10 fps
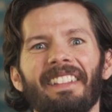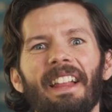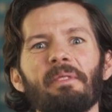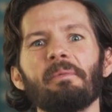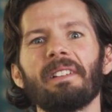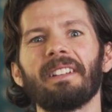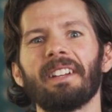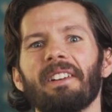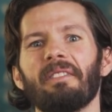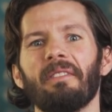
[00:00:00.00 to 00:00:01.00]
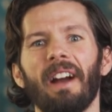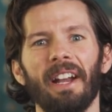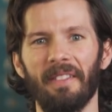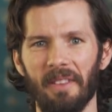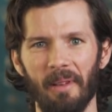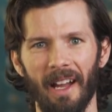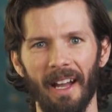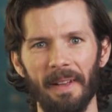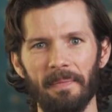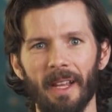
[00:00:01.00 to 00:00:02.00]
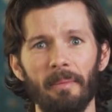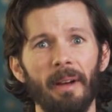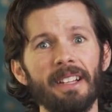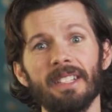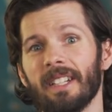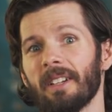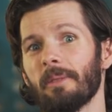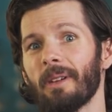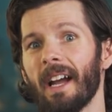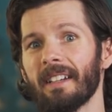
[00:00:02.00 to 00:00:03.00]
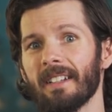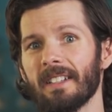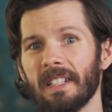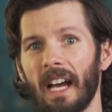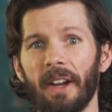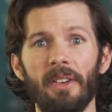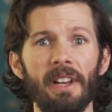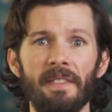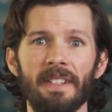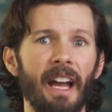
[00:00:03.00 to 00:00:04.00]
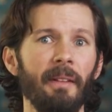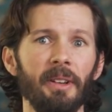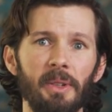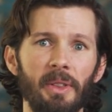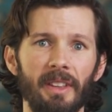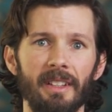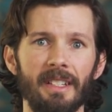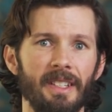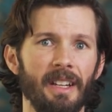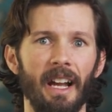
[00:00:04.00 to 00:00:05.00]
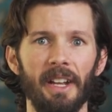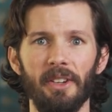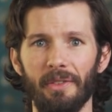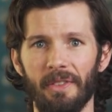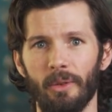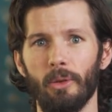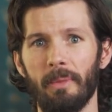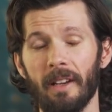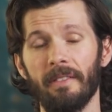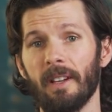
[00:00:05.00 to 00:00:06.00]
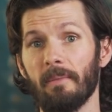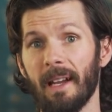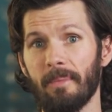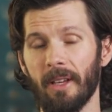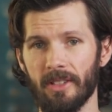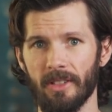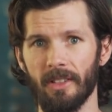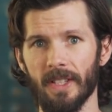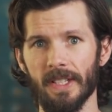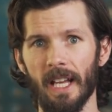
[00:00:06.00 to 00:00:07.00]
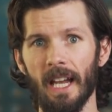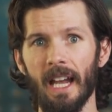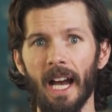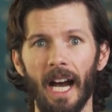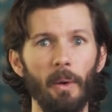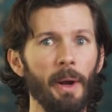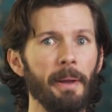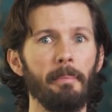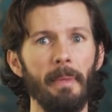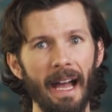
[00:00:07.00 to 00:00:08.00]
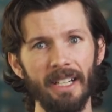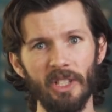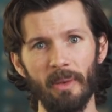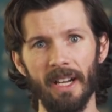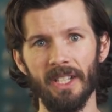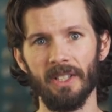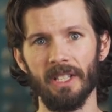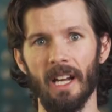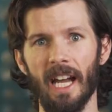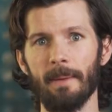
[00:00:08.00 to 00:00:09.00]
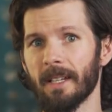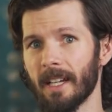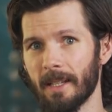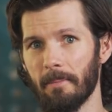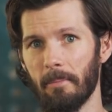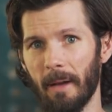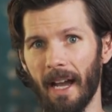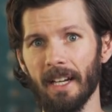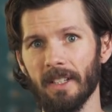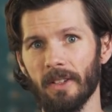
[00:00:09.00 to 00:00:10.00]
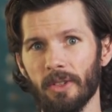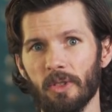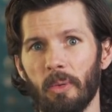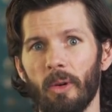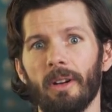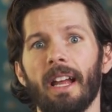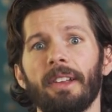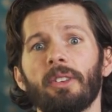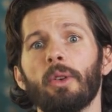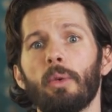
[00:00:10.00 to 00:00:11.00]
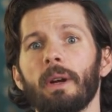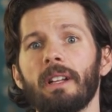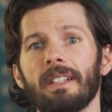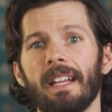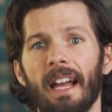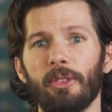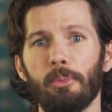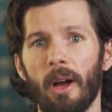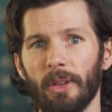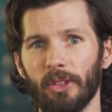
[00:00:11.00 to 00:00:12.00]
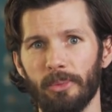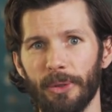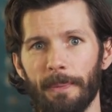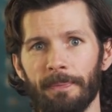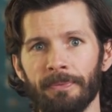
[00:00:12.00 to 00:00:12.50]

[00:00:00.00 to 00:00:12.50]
Let me be clear right off the bat. In my standard practice, I don't have time to do things that I don't feel will benefit my patients. I want to maximize their time and get them back to their sport as quickly as possible.